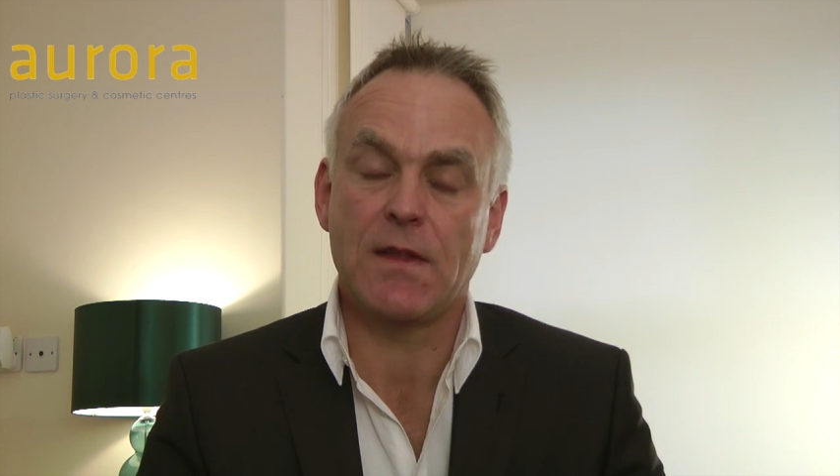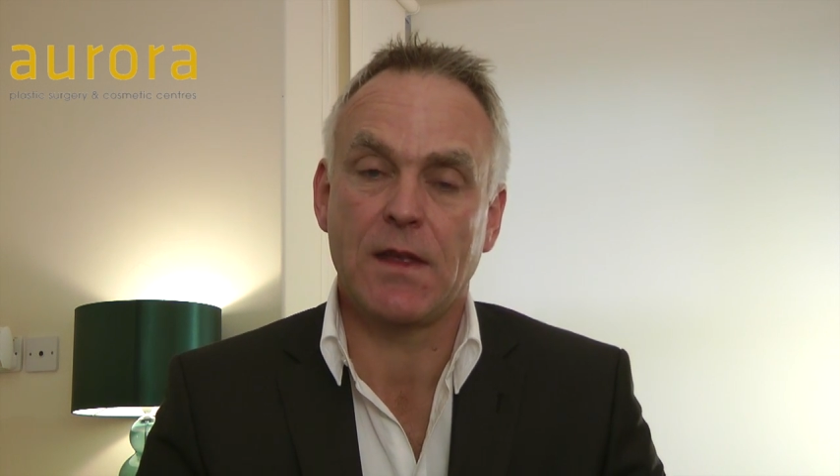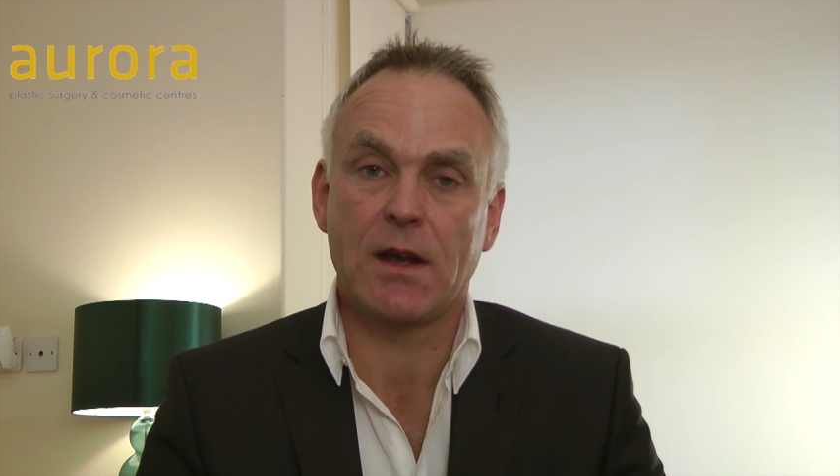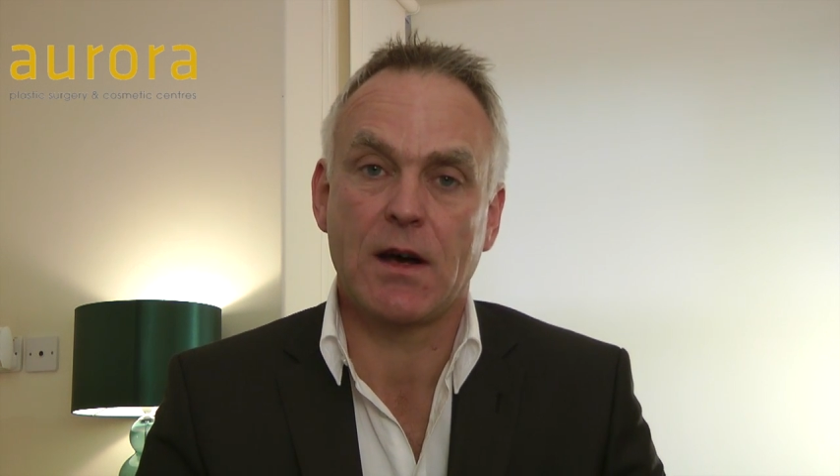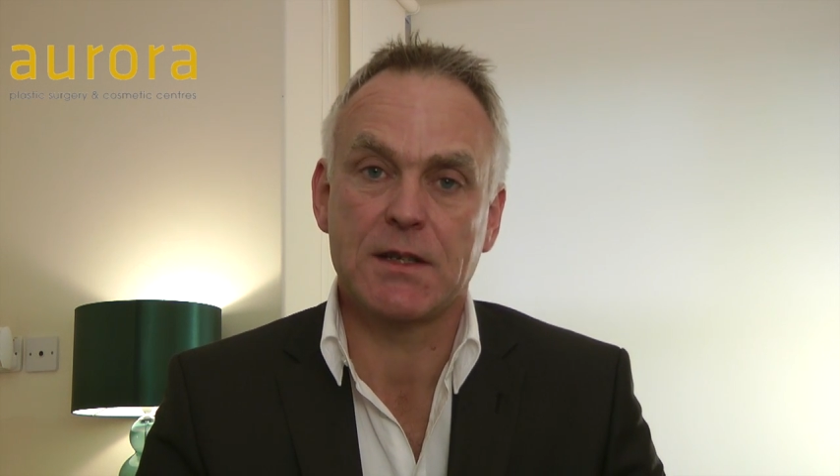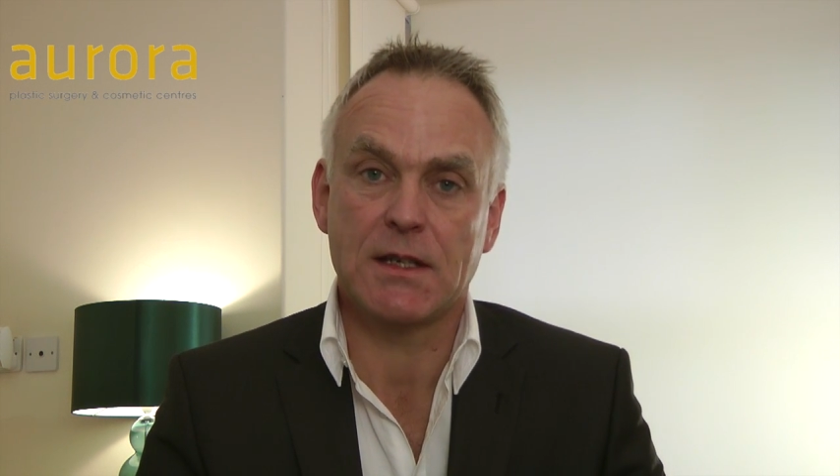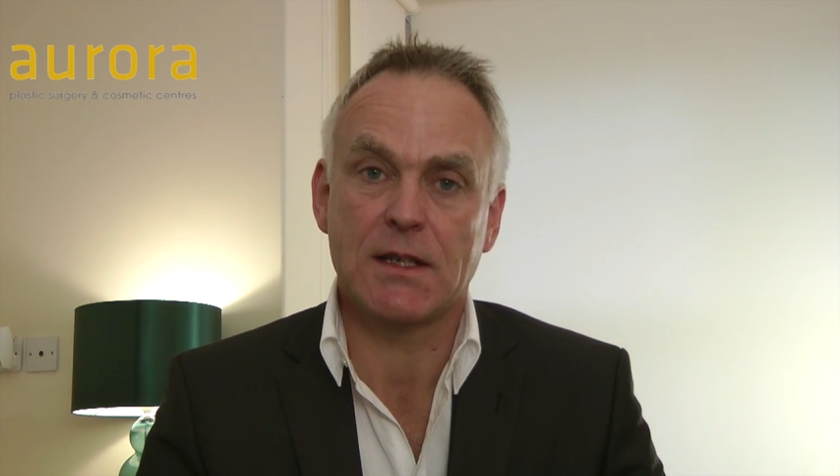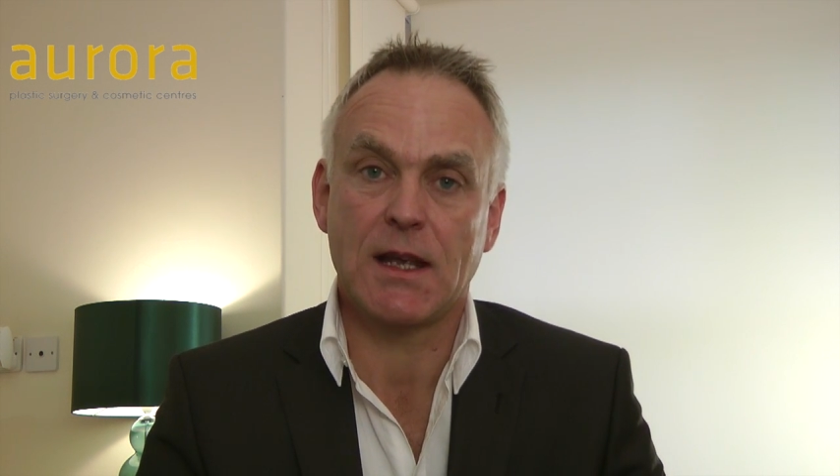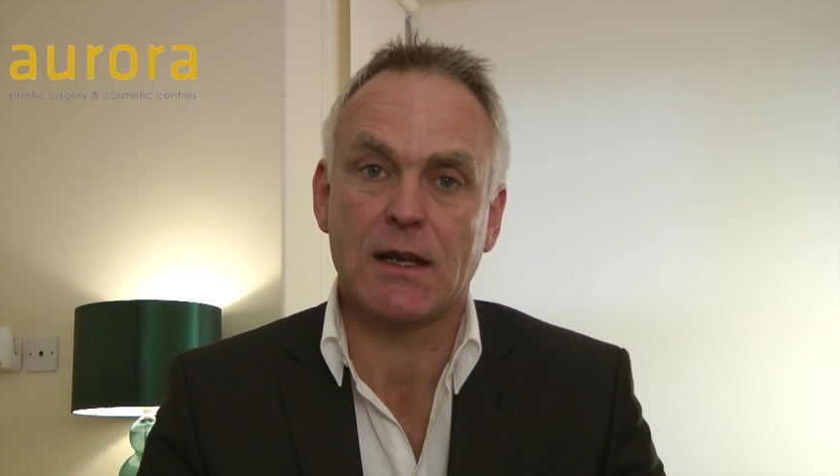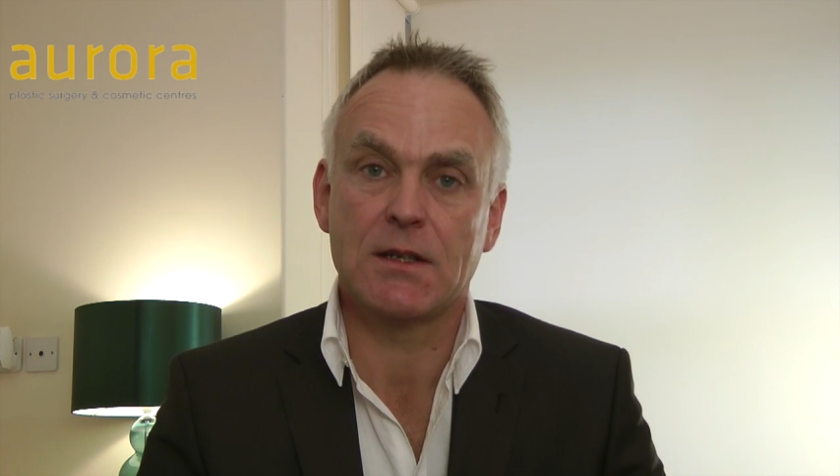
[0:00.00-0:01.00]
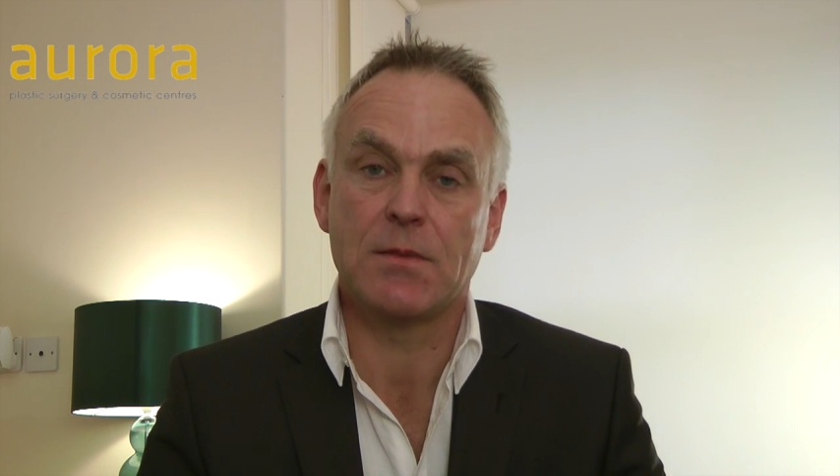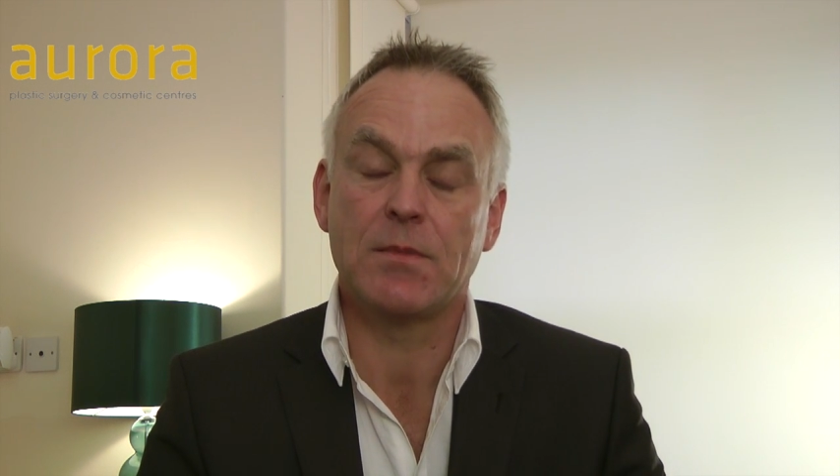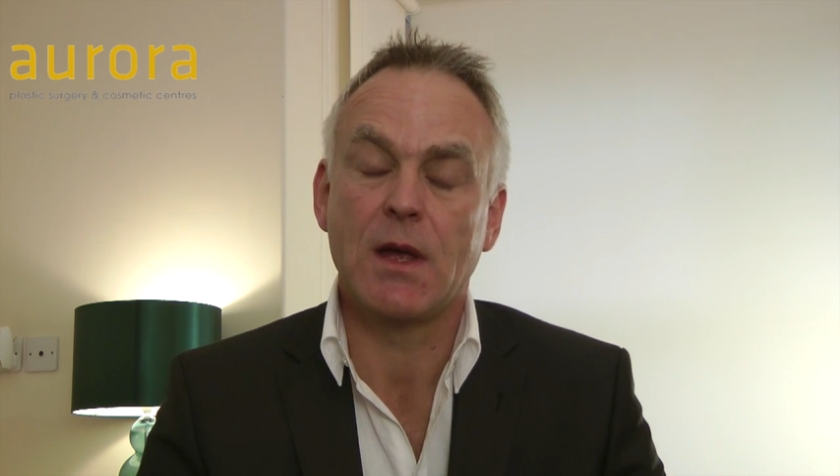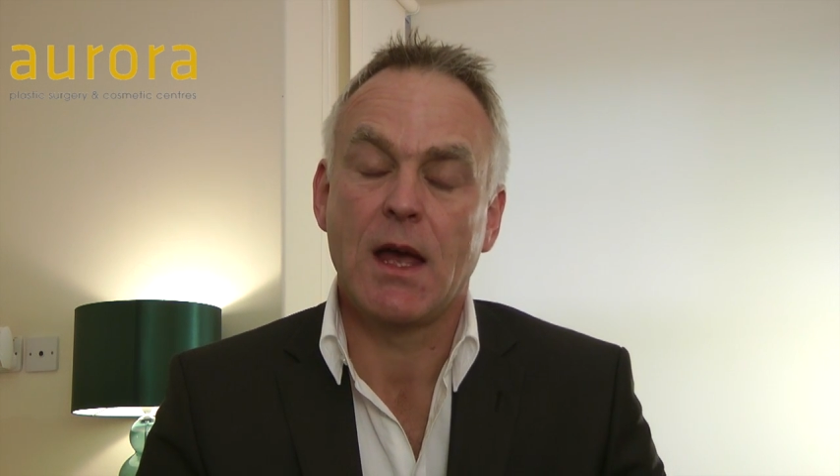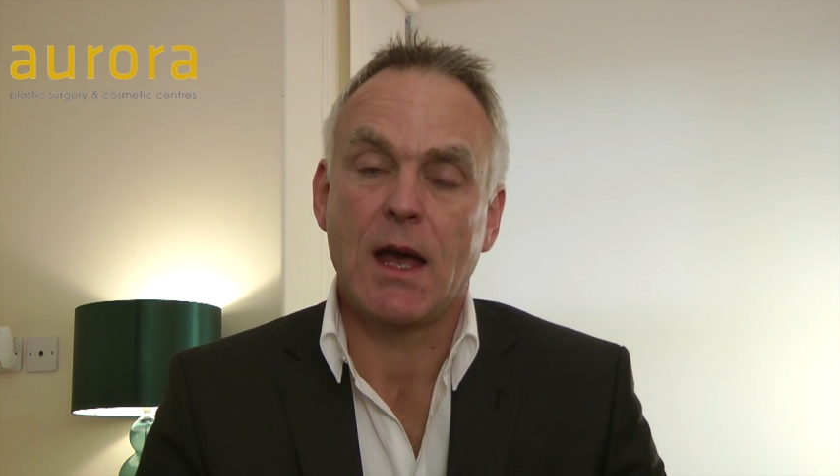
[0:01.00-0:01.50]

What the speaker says: in the United Kingdom